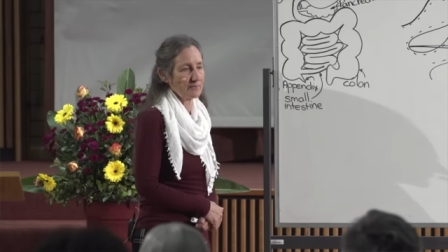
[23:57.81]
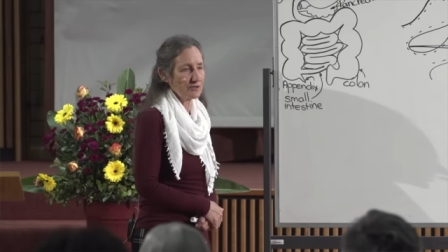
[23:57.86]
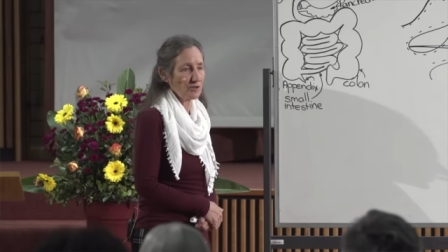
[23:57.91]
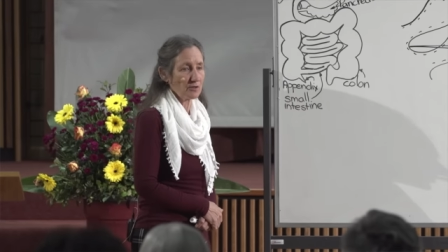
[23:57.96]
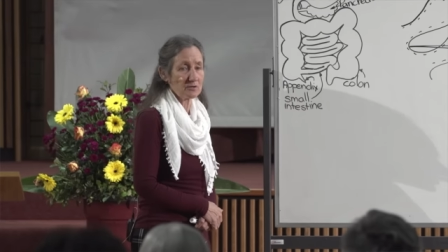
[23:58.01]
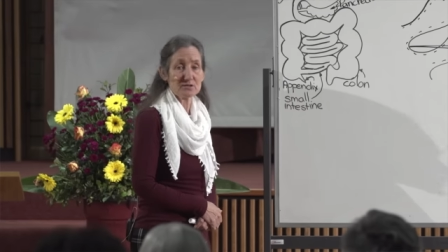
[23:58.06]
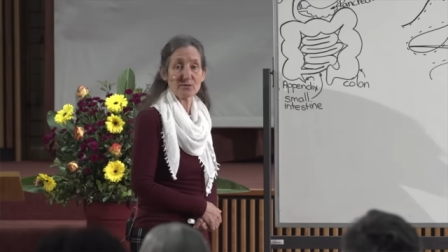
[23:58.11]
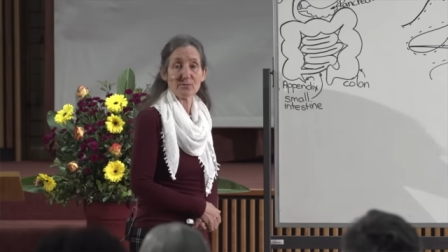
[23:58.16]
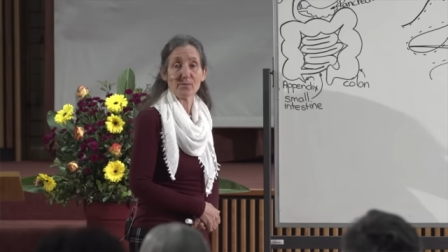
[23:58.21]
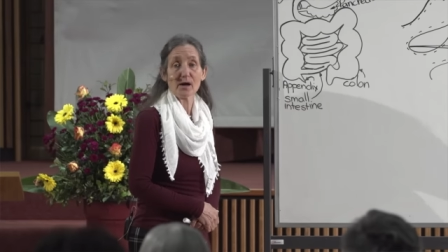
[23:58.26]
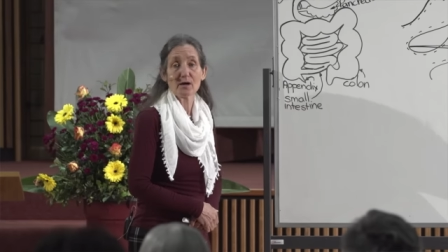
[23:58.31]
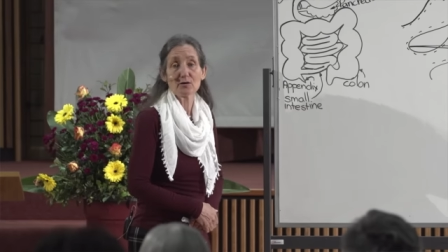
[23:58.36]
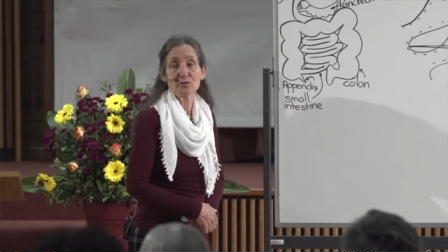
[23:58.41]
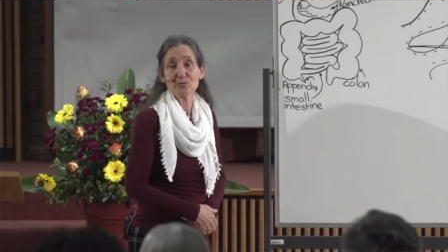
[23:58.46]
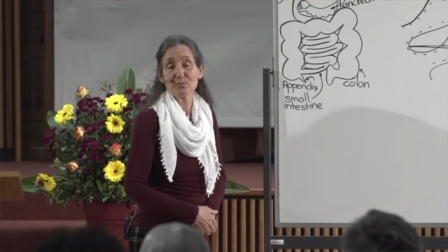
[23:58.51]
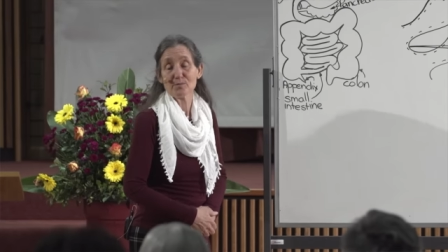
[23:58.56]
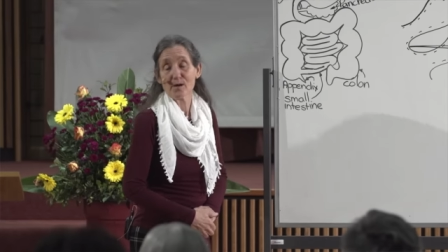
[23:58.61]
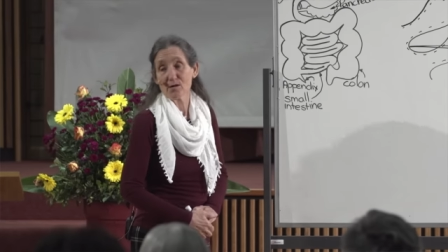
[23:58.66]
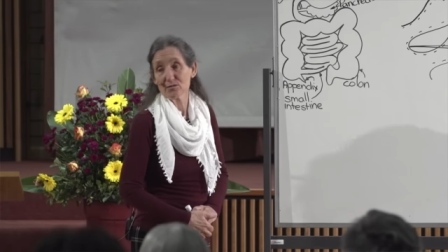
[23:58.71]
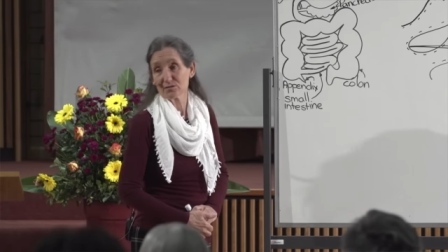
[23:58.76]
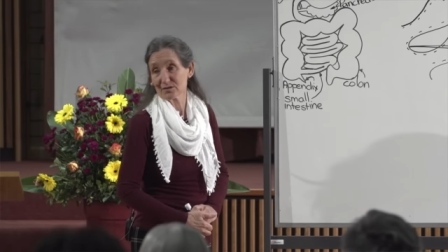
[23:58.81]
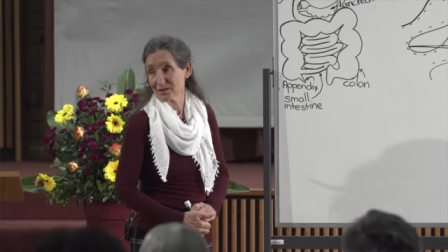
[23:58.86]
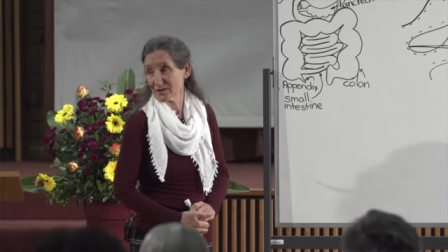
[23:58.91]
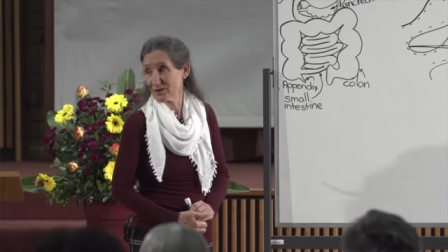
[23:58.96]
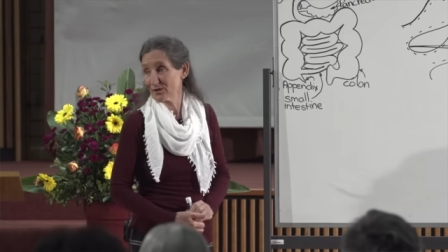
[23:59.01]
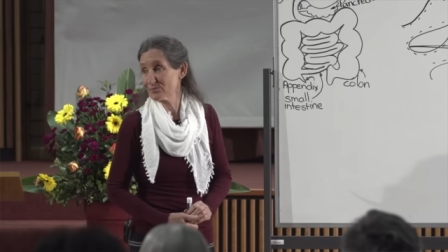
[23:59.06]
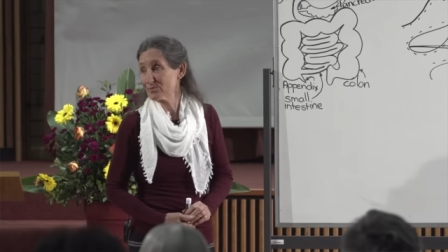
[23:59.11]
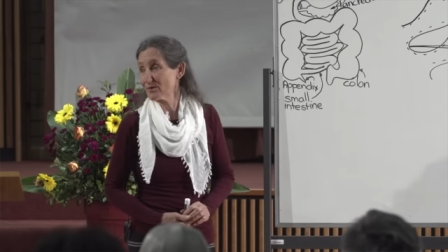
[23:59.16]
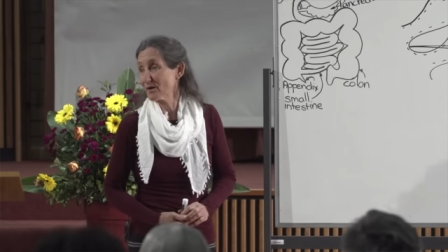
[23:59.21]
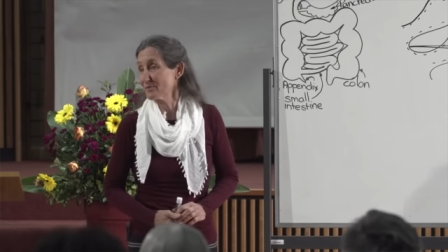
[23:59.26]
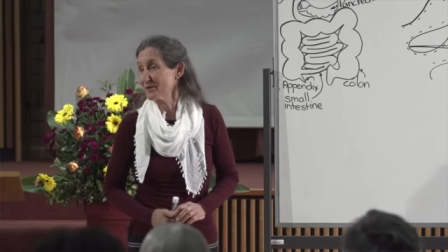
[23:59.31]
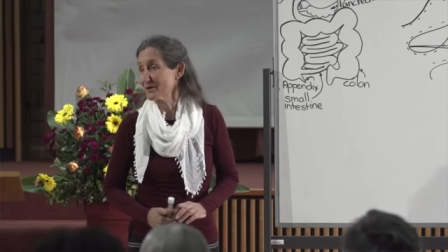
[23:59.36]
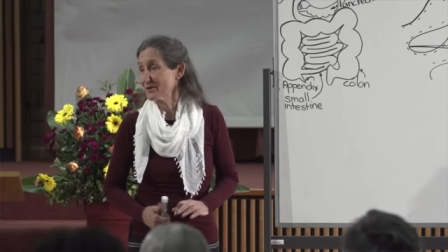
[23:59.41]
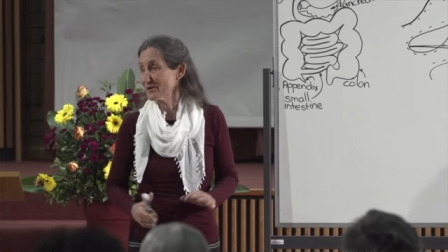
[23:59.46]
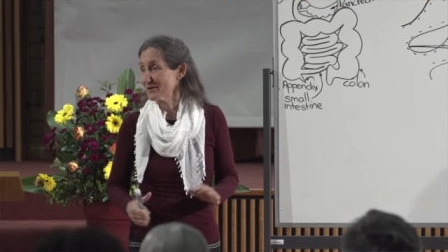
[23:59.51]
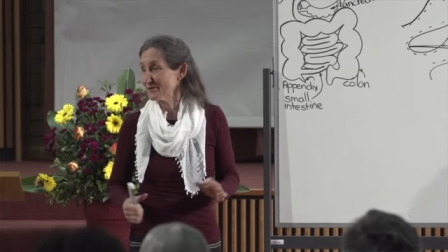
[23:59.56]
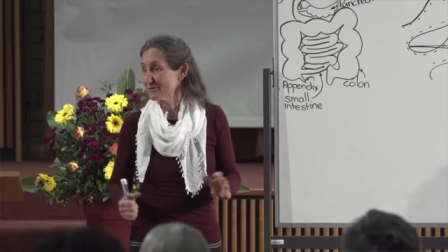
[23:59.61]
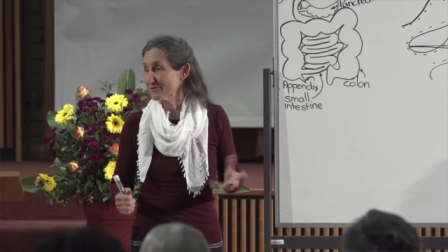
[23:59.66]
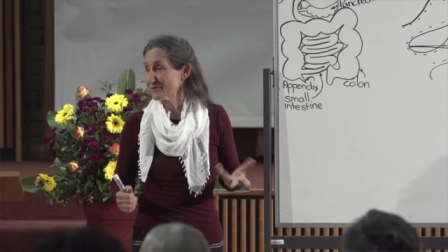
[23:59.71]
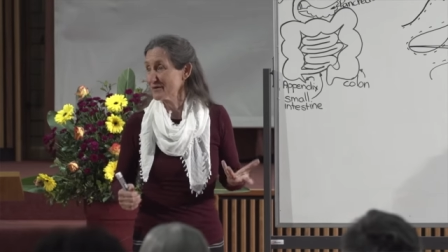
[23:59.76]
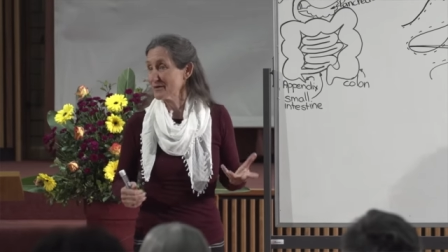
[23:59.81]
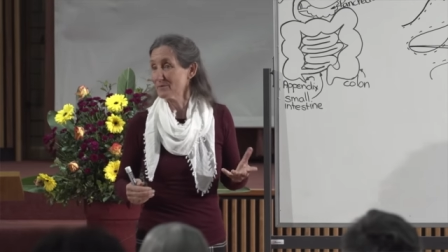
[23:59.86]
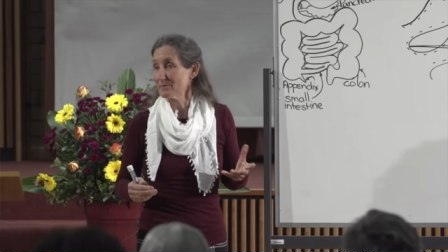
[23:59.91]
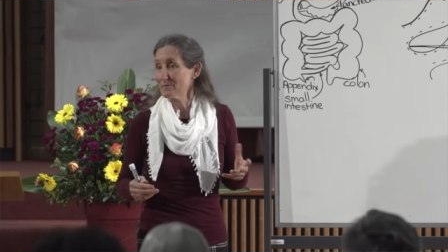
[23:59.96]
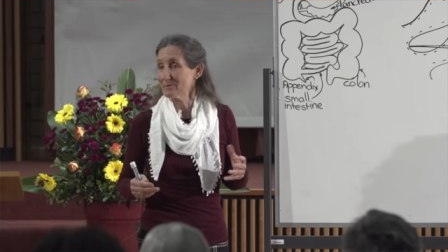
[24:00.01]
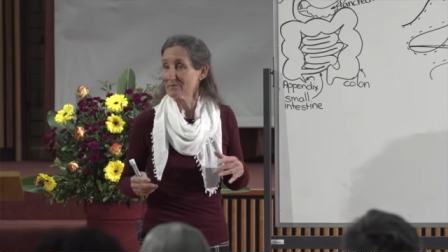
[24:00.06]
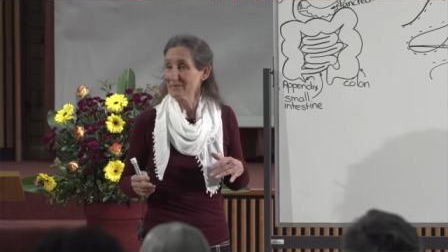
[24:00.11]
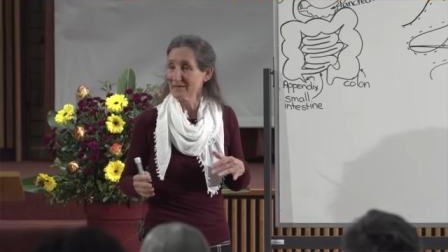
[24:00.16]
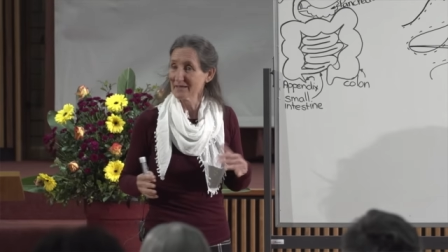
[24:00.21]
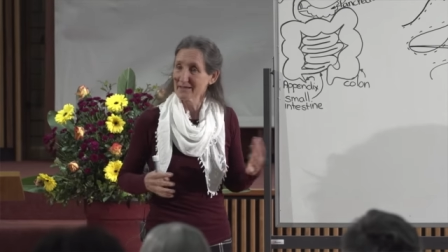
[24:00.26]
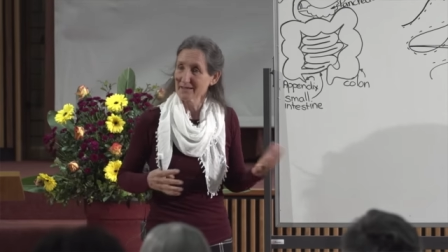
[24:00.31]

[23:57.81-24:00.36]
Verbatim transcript: Dr. Michael Mosley, you've probably heard of him.